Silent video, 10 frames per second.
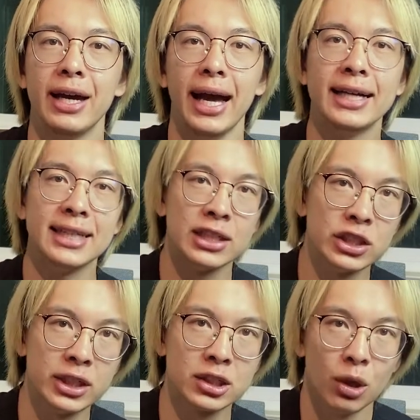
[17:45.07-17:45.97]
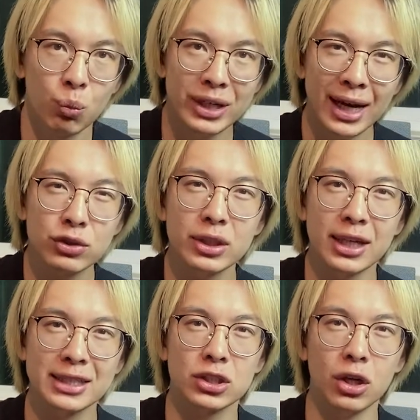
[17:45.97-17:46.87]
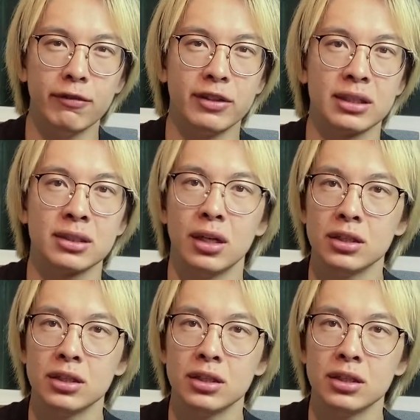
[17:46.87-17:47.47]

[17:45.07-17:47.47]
As engineers, we naturally like to solve things.